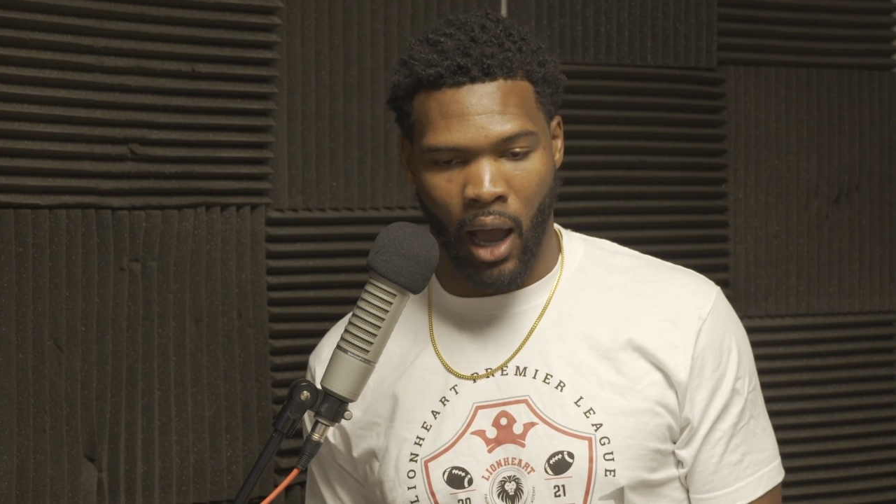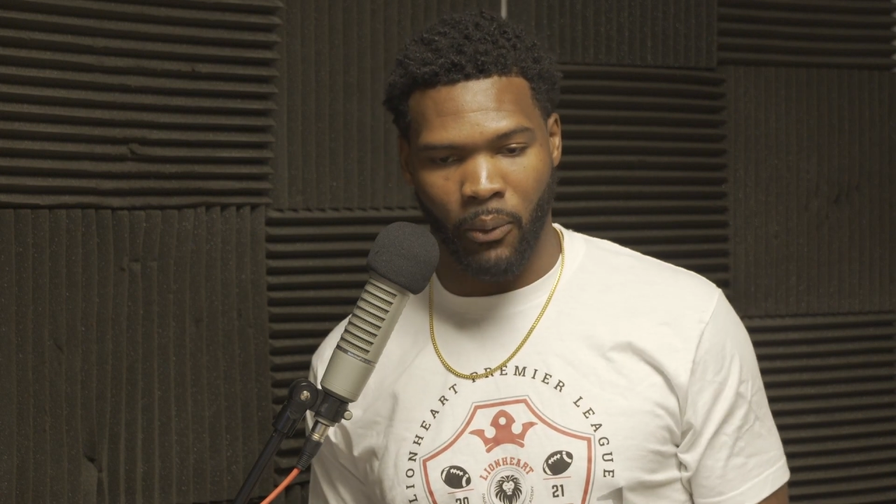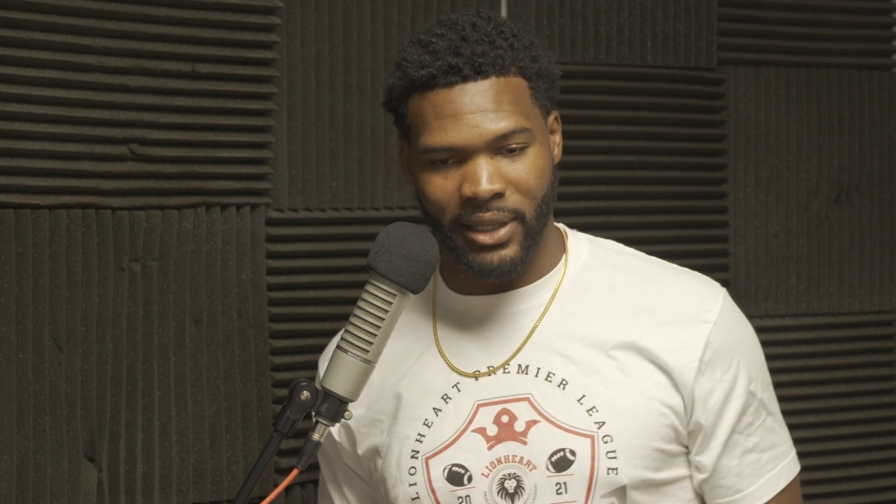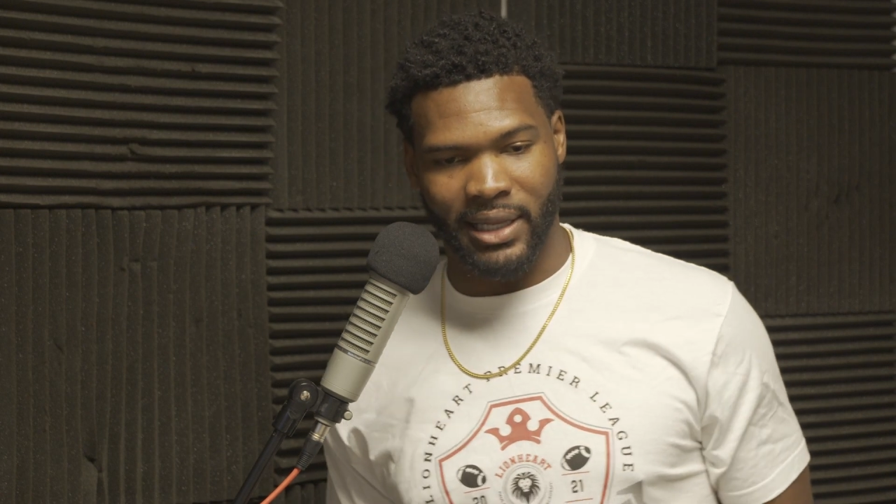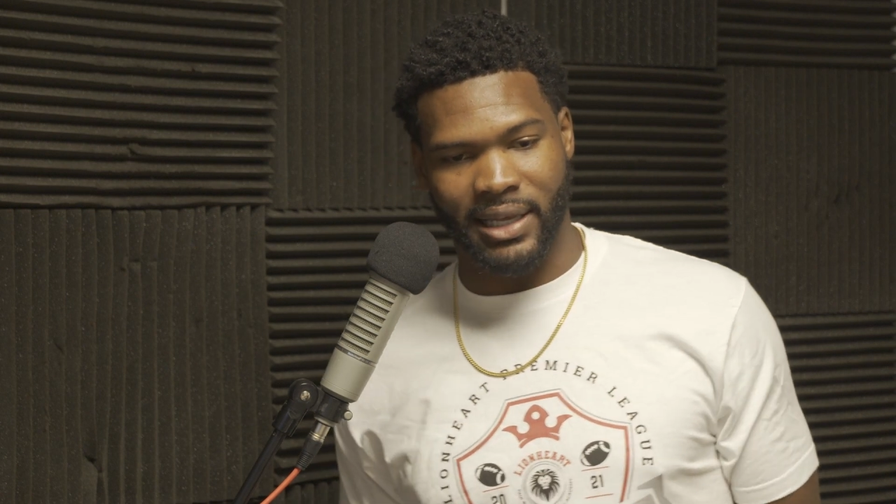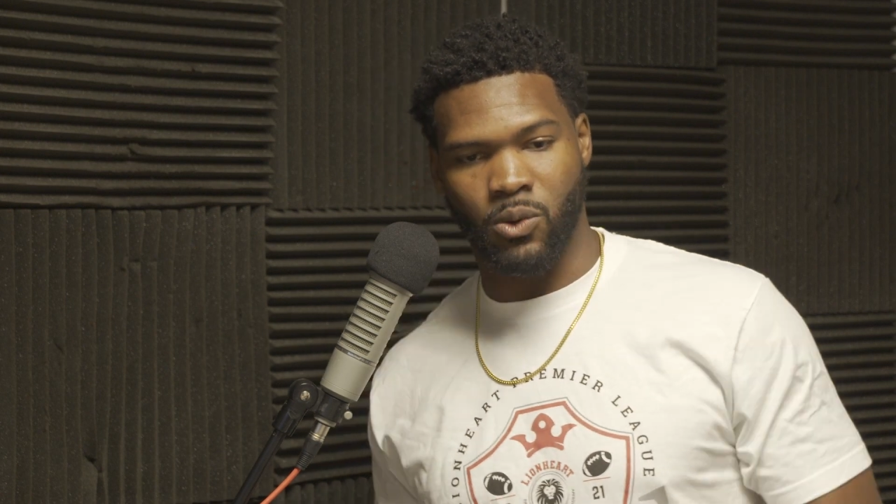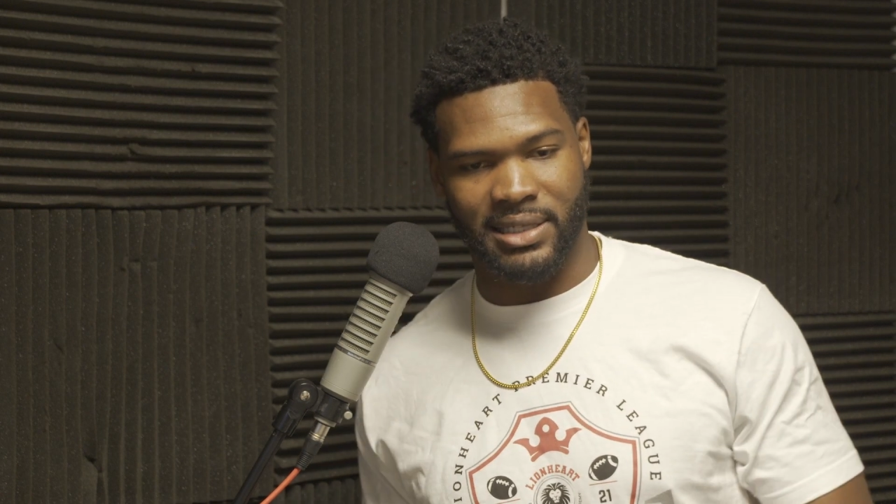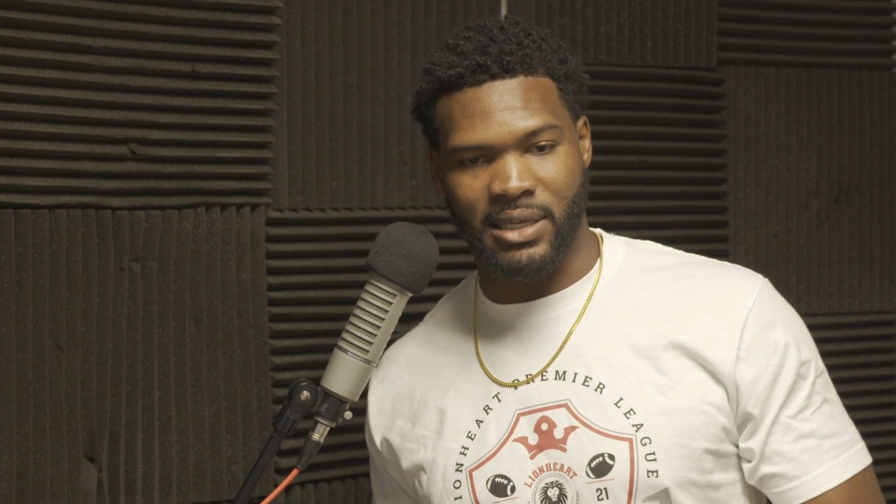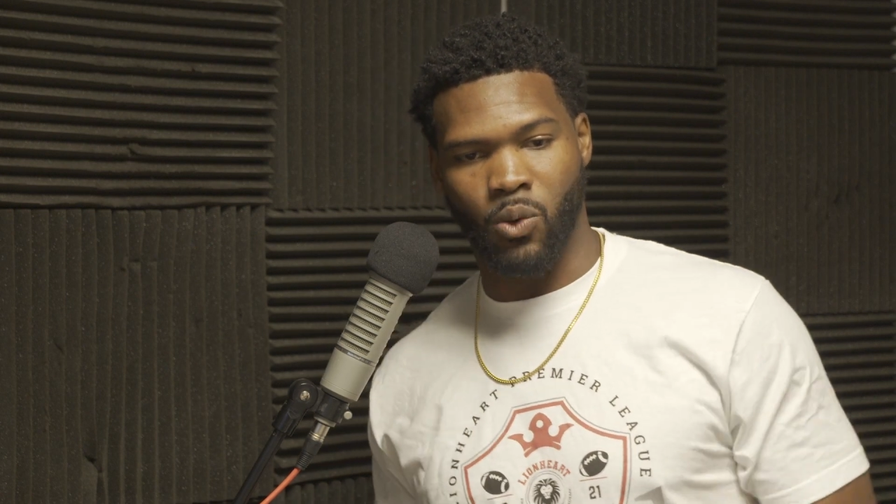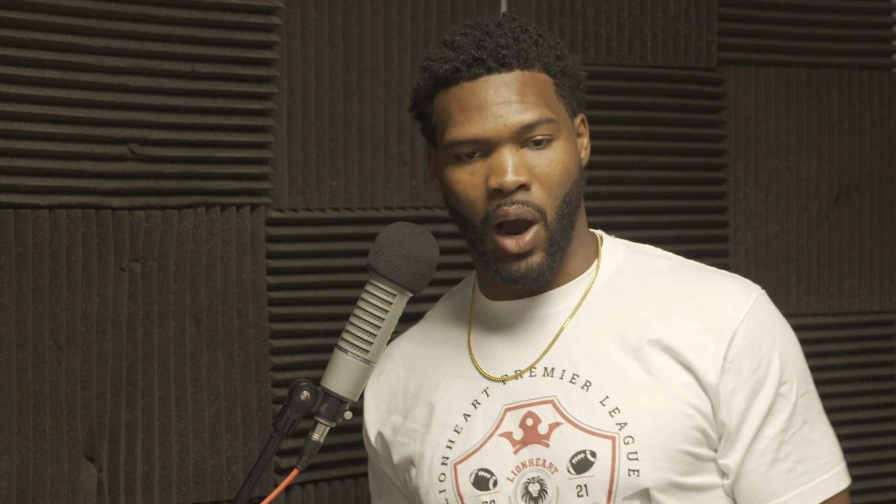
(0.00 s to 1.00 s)
we did get to
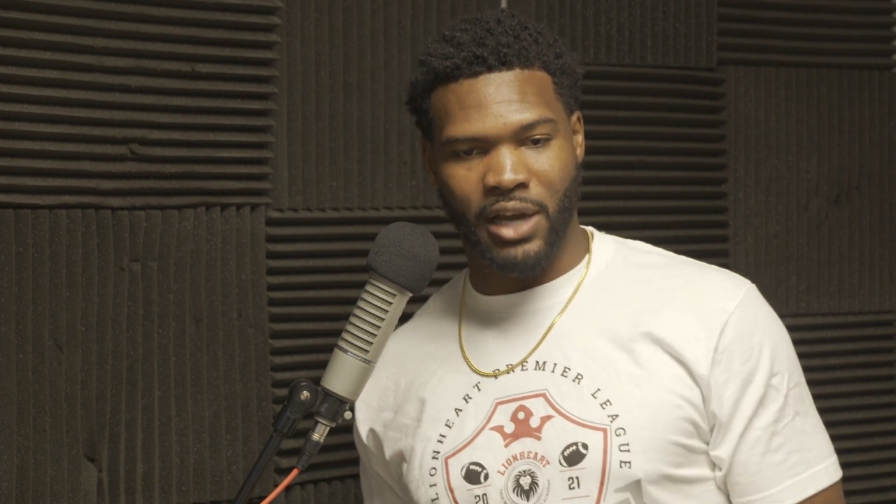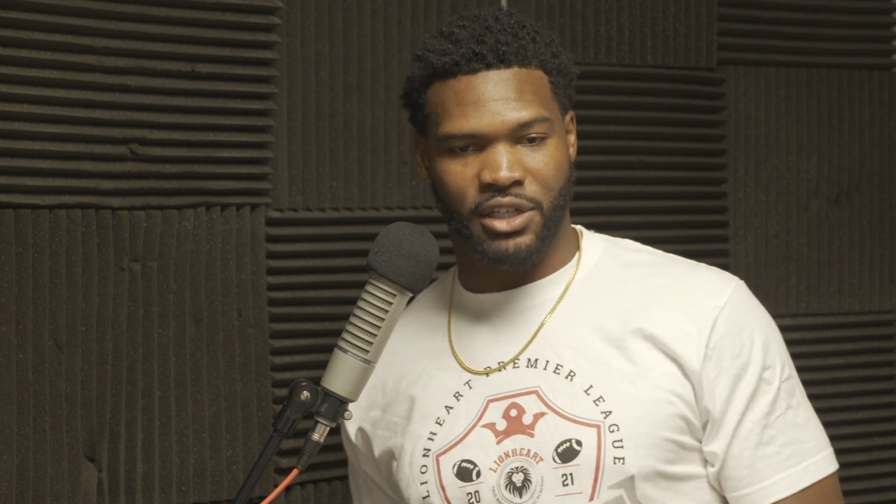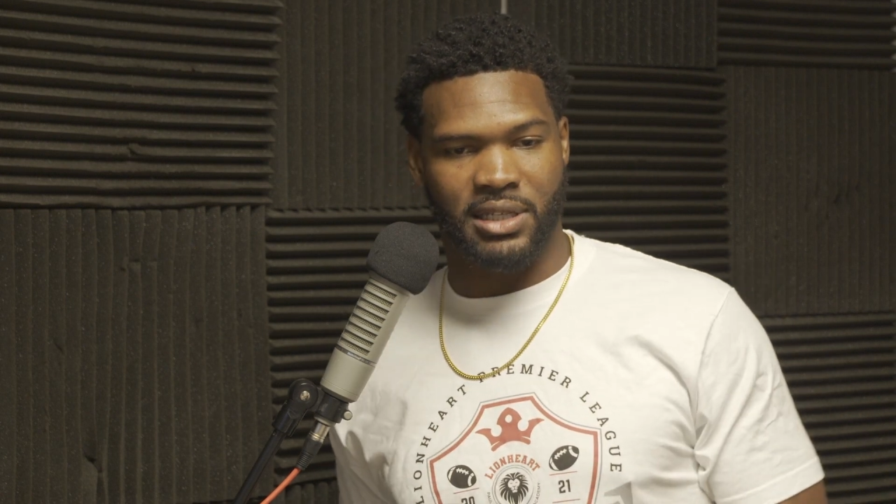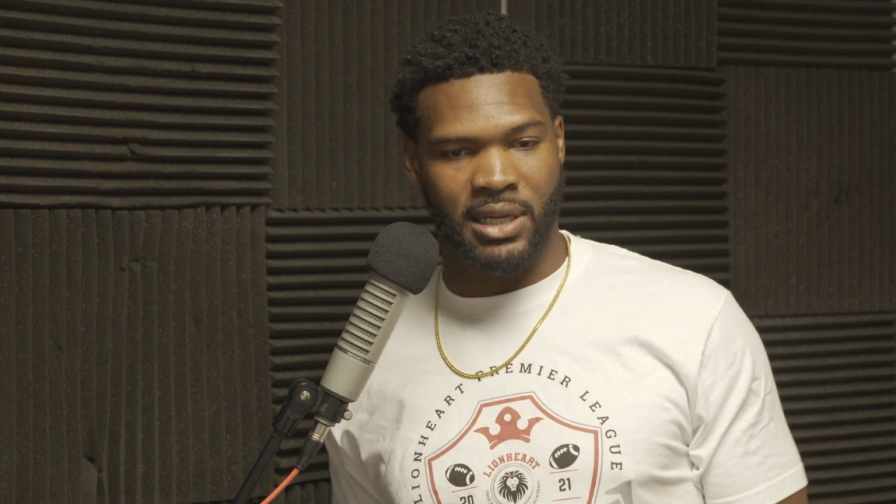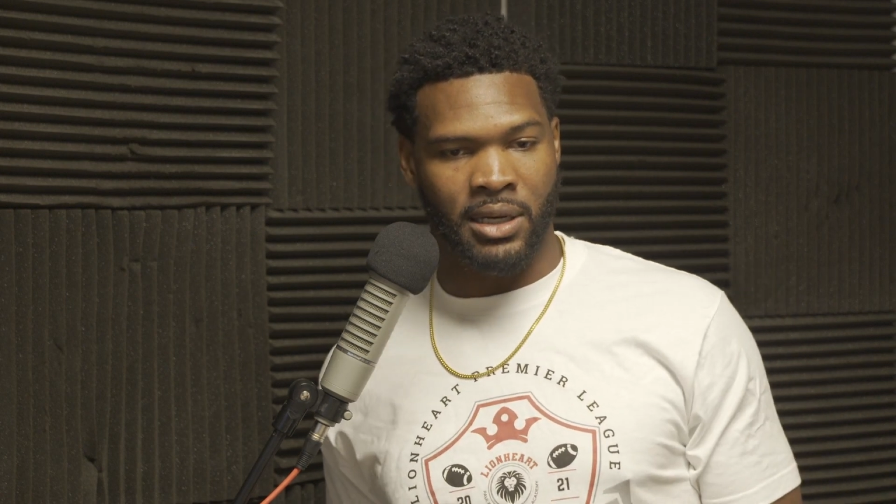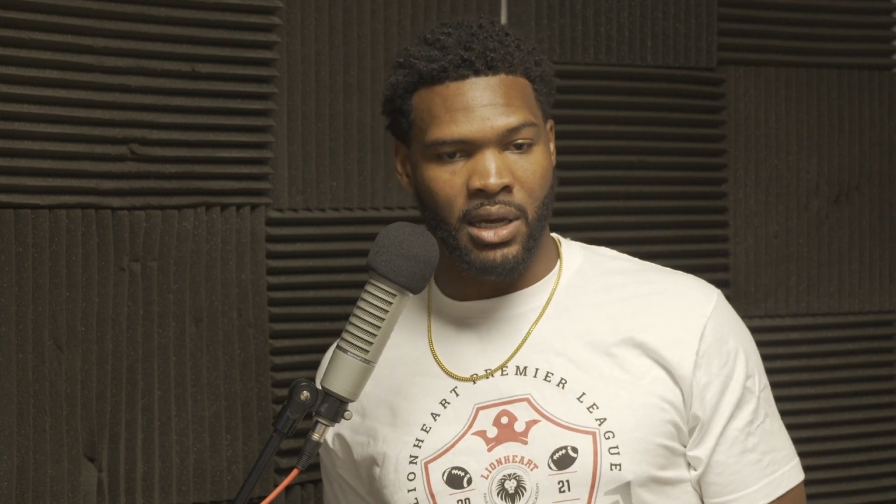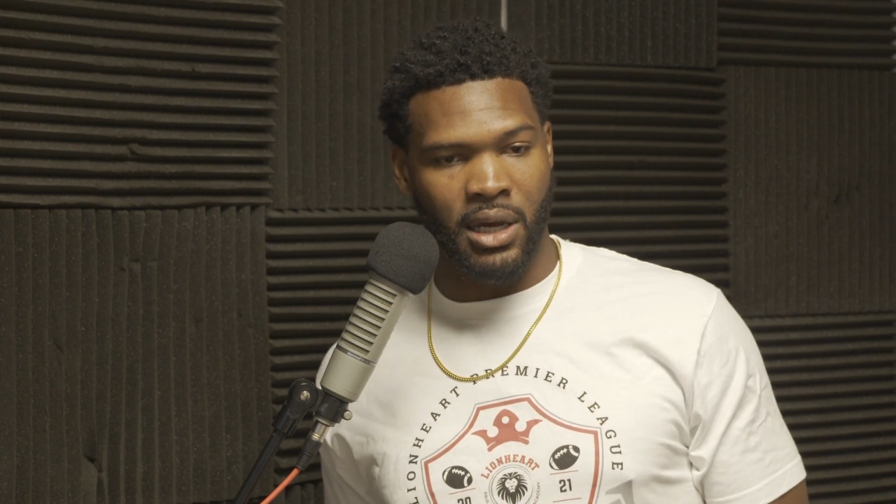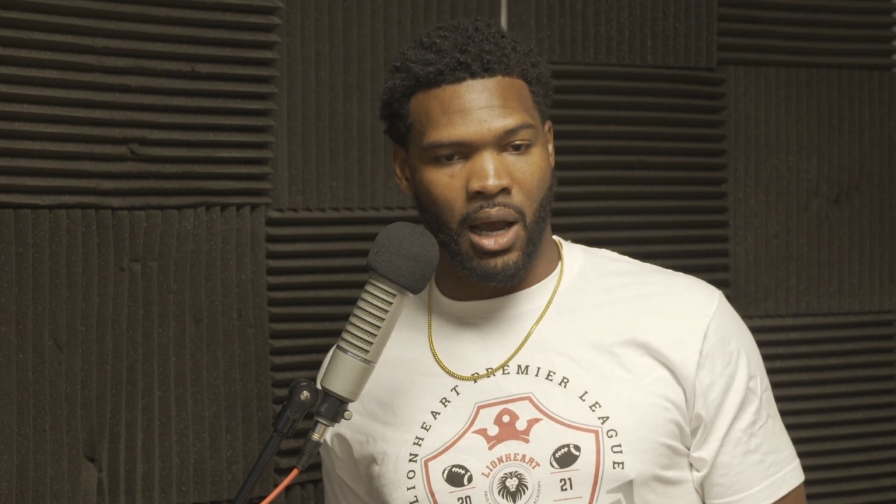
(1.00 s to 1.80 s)
see Washington